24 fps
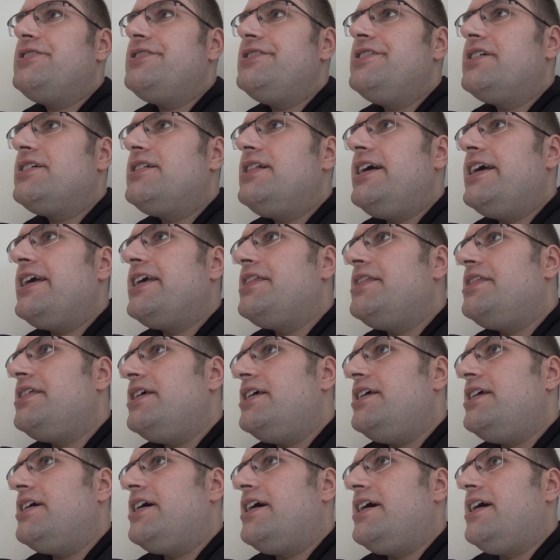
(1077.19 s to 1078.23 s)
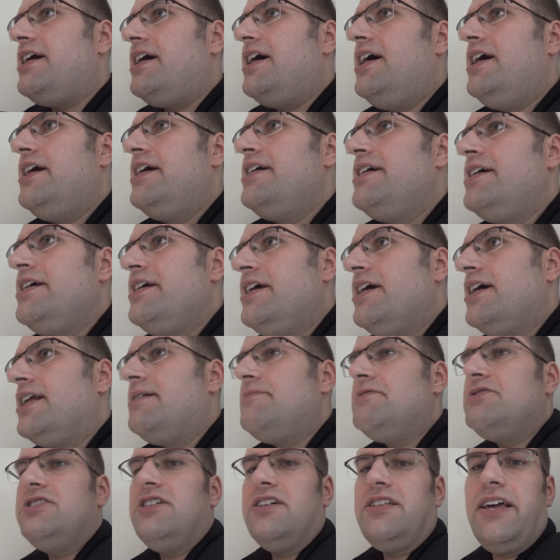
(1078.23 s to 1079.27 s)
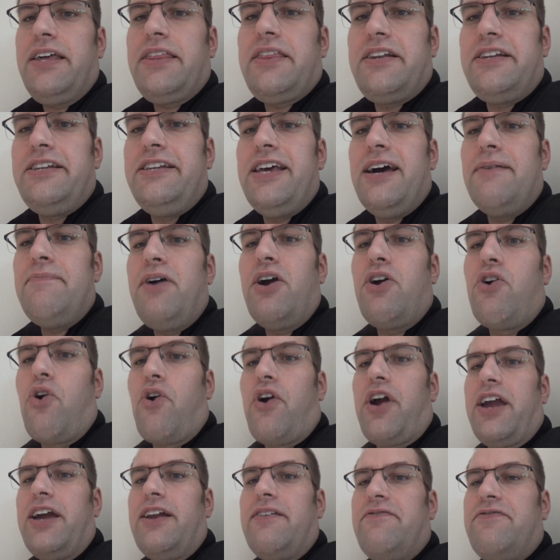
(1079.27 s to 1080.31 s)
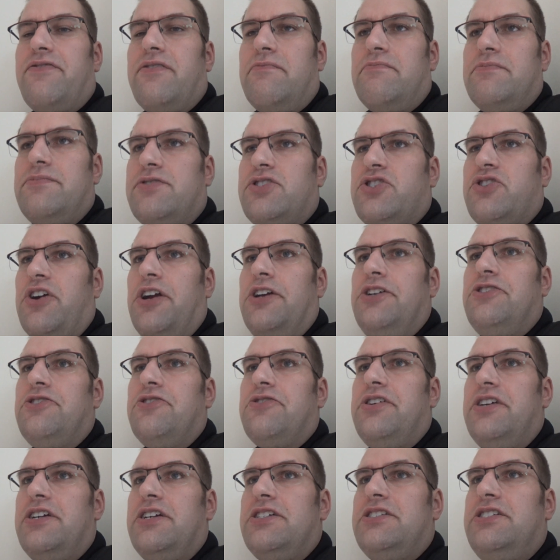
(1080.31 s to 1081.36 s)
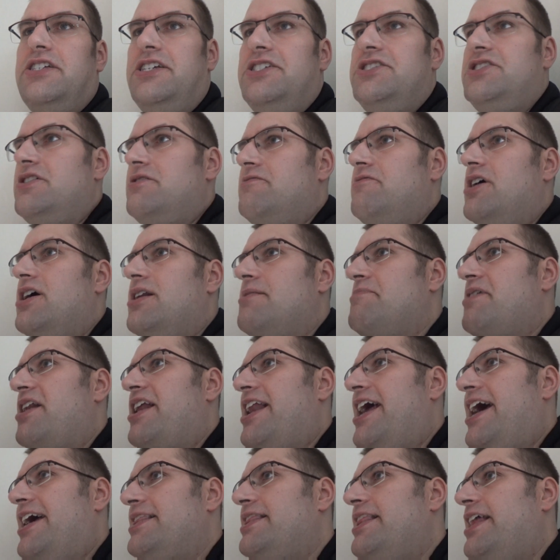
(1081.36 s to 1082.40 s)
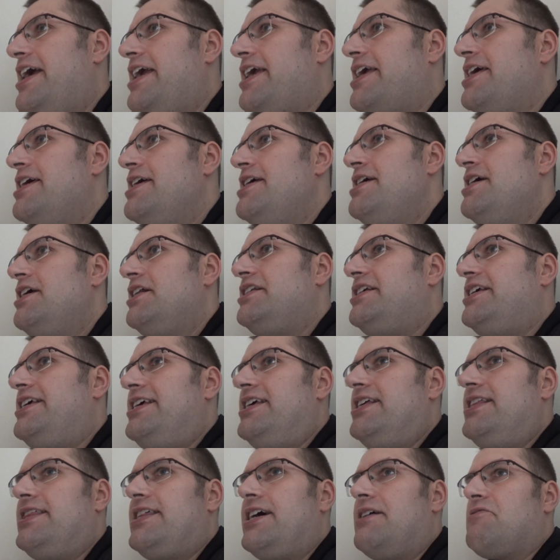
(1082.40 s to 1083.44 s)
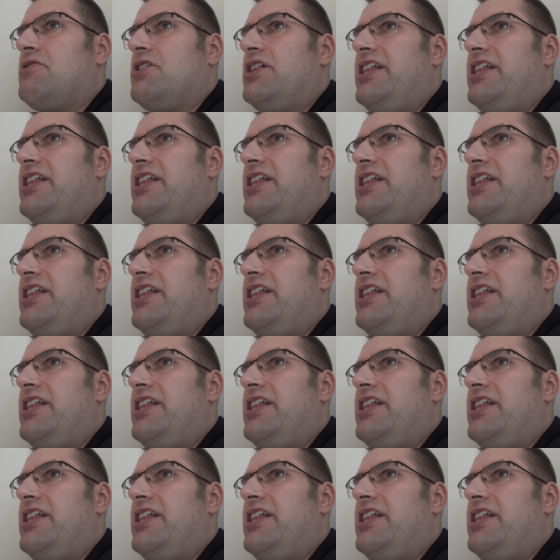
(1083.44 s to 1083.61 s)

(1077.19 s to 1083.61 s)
looked like the Demogorgon from Stranger Things season 1, but it had like teeth that were